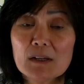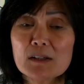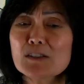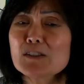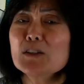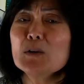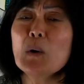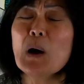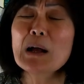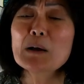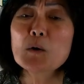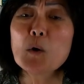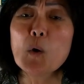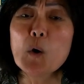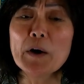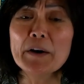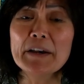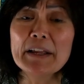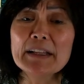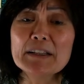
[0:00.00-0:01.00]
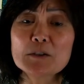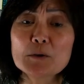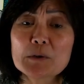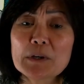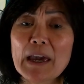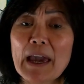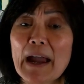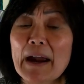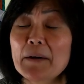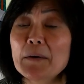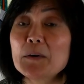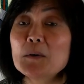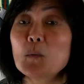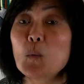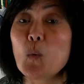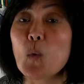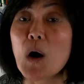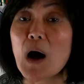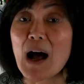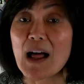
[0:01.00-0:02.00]
So according to
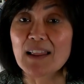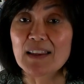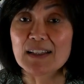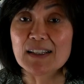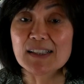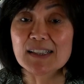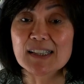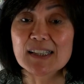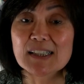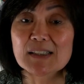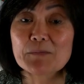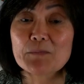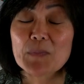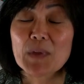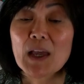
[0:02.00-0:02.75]
Karen Wallace,